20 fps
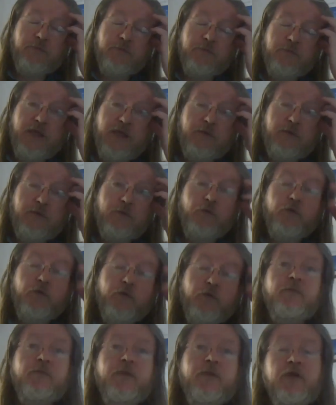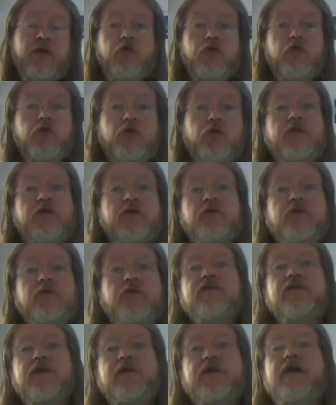that will make sure that you
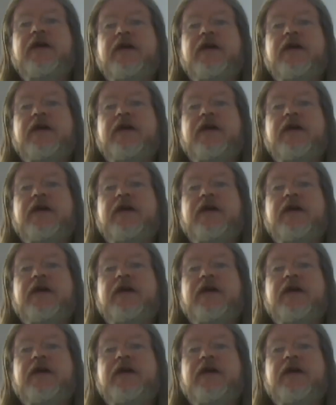stay